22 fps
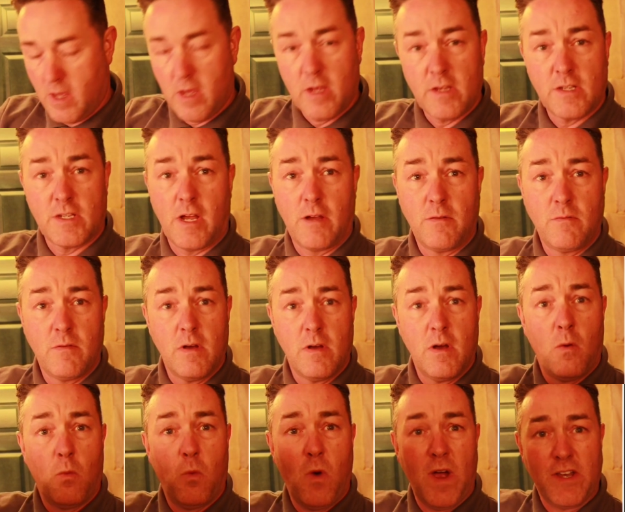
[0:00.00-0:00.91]
So
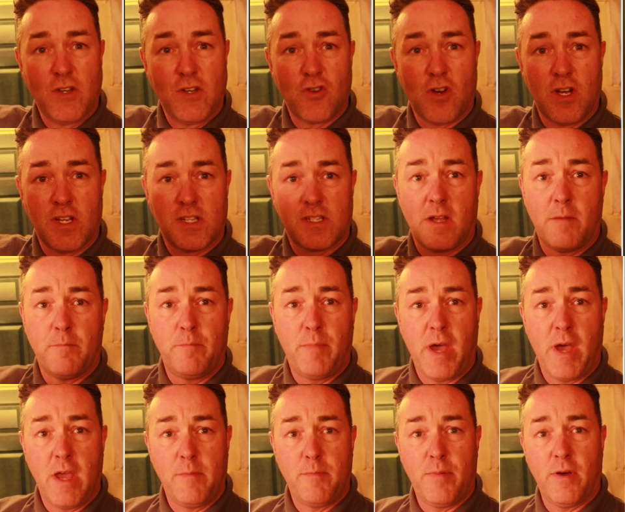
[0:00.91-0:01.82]
wet and dry
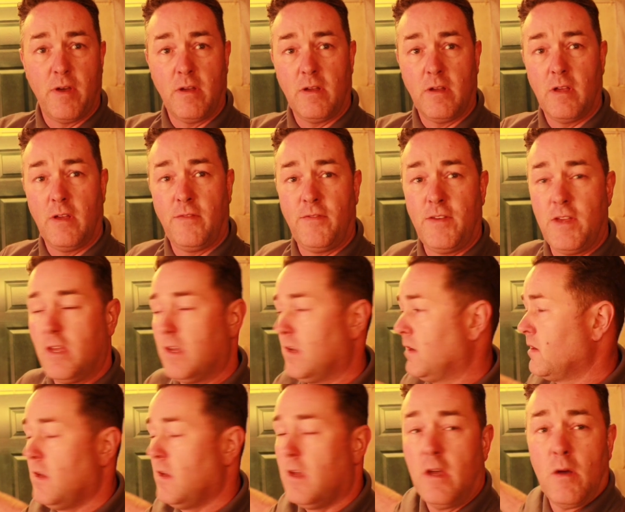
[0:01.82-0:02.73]
sandpaper. If
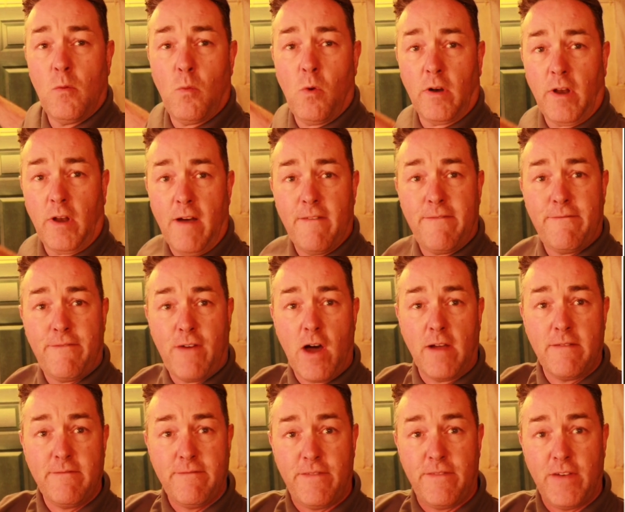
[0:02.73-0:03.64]
you want a
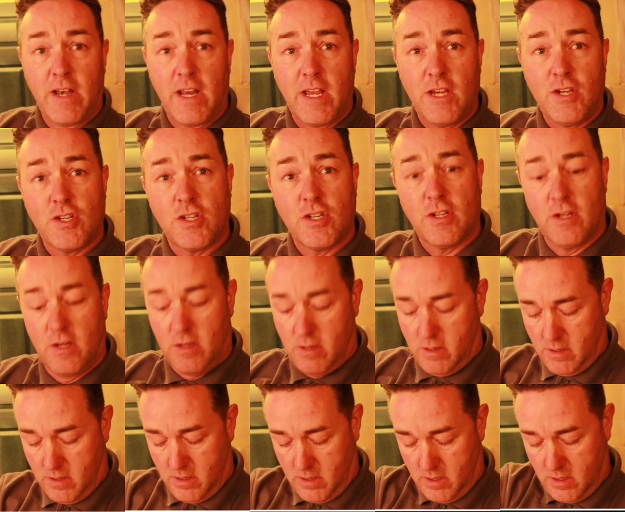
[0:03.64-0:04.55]
fine finish,
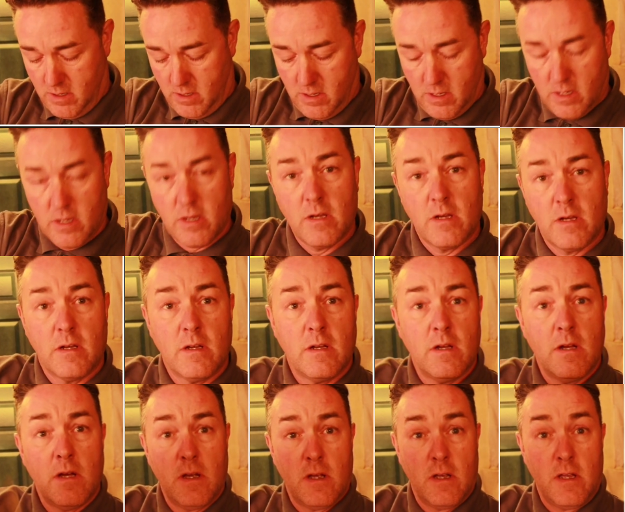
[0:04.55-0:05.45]

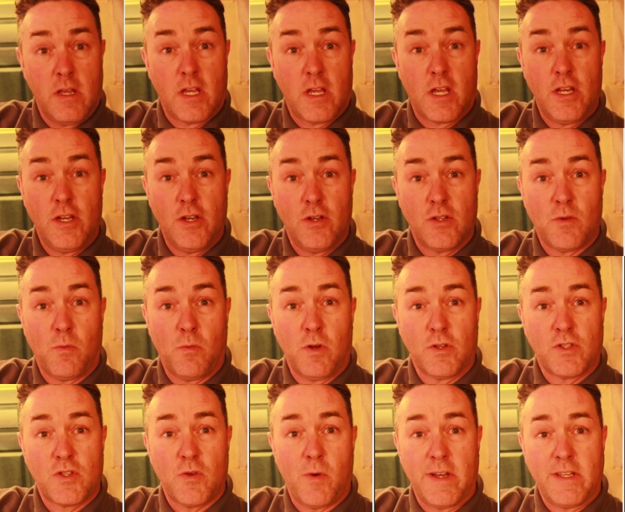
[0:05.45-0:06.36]
you can use a
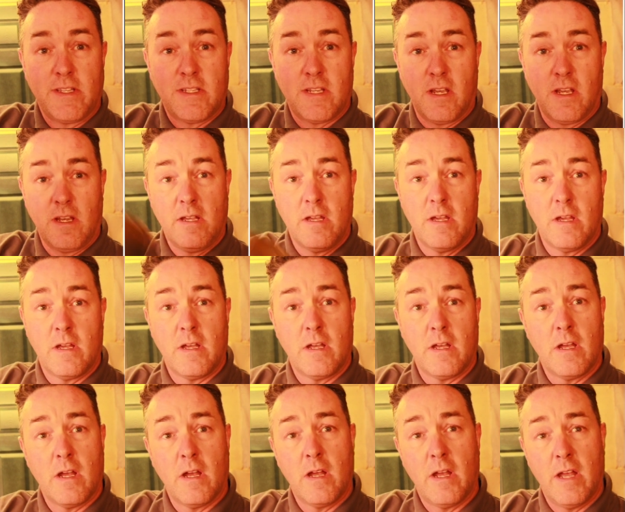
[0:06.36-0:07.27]
one twenty.
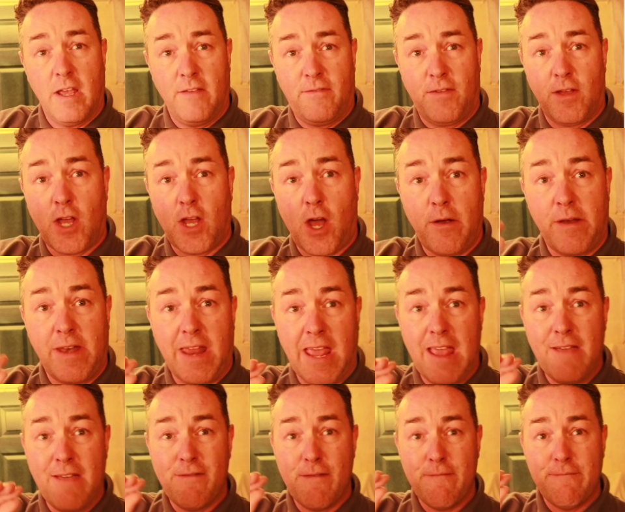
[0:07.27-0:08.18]
If you're going
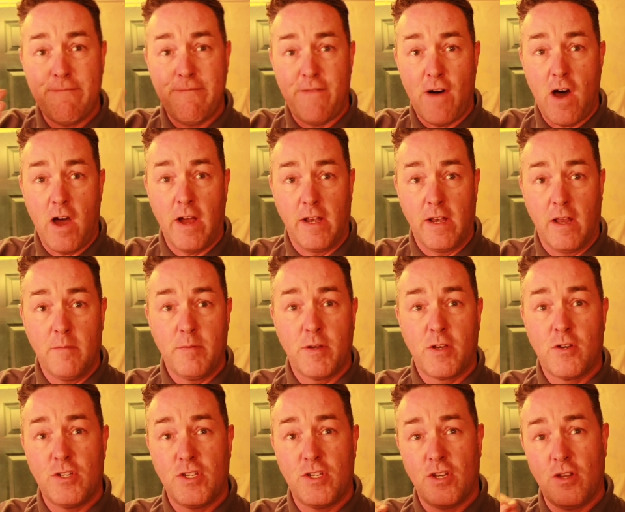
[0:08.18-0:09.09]
even finer
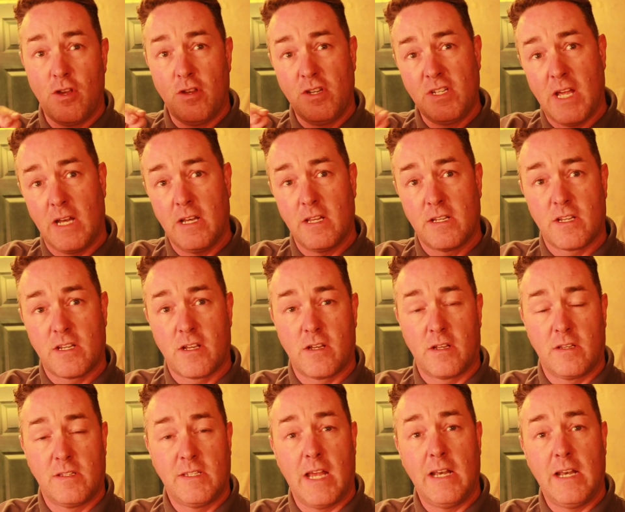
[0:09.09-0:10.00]
because you're doing deli
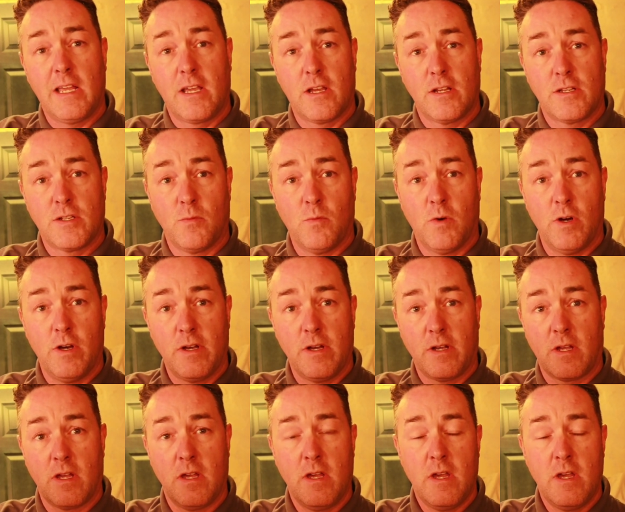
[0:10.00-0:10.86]
delicate work,